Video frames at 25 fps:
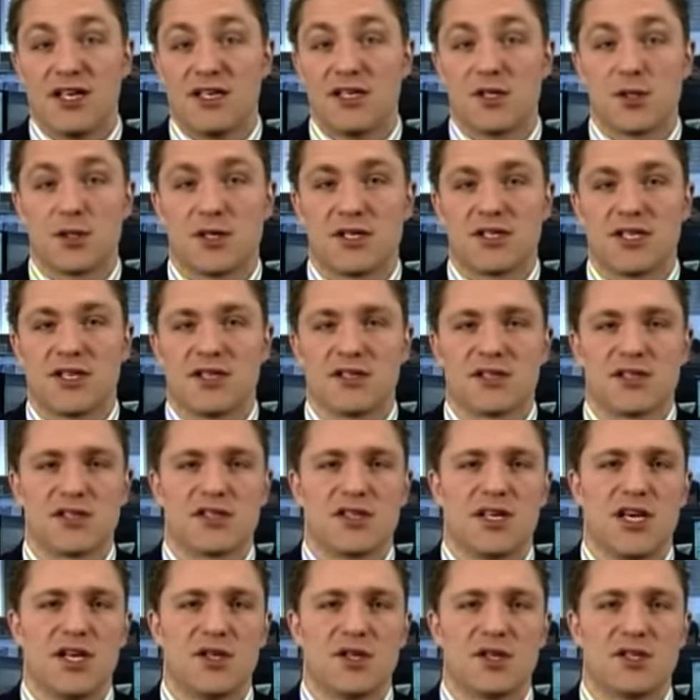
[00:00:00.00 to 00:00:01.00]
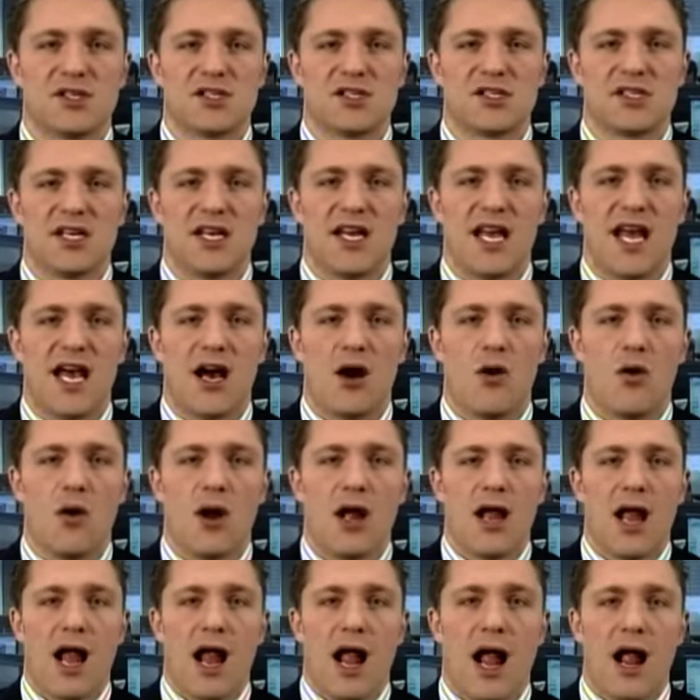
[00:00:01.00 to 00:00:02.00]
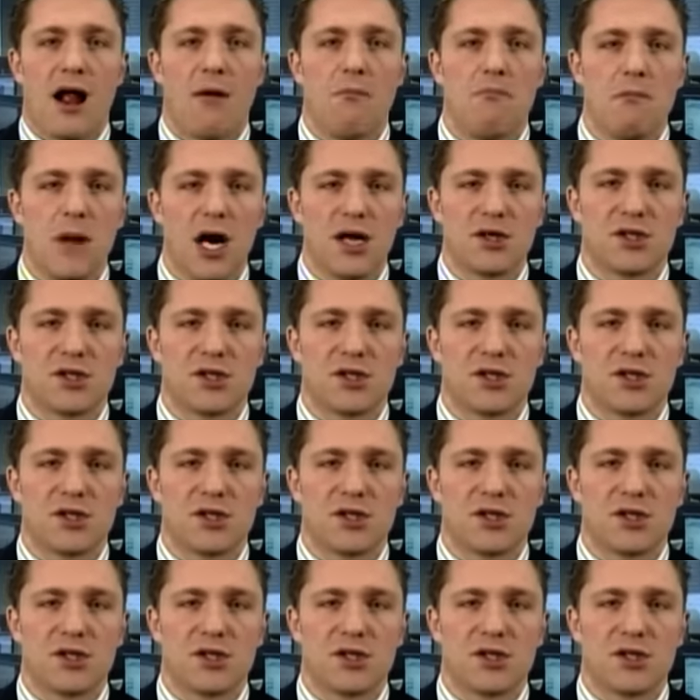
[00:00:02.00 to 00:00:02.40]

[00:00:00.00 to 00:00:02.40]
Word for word: and it's really interesting, as I say, just to see how